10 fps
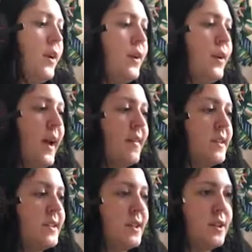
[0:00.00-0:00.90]
you get
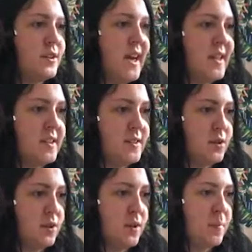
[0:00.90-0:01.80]
this
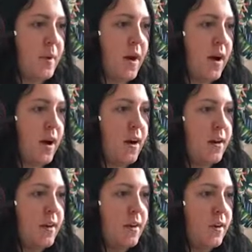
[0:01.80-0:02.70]
utensil
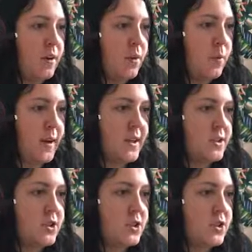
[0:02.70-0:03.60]
bar
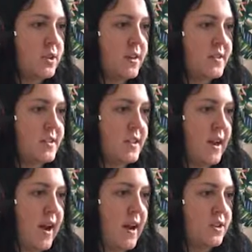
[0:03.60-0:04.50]
which
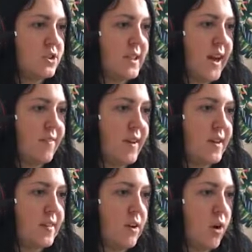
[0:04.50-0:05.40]
doesn't actually have
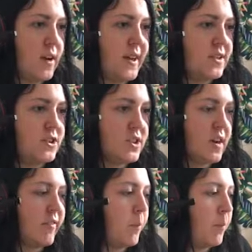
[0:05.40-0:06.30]
anything on it. It's just
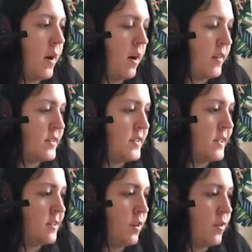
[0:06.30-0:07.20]
kind of a bar that
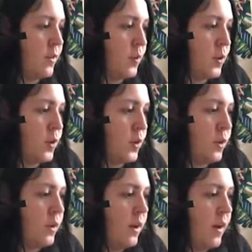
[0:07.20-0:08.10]
sits on the
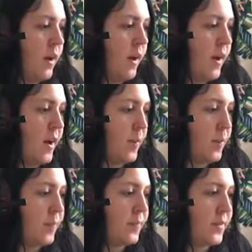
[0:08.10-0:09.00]
wall.
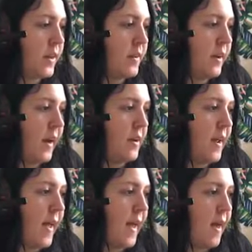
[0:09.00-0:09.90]
Um, you get
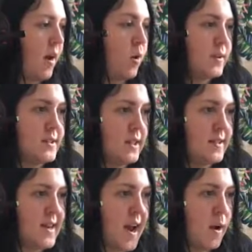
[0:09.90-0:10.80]
an, oh, it's a
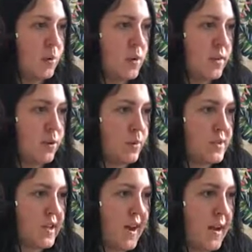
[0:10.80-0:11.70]
towel. I thought it
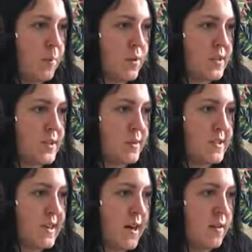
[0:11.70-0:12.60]
was an apron. So it's
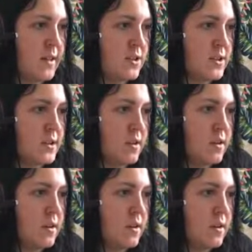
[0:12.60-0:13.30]
a towel that just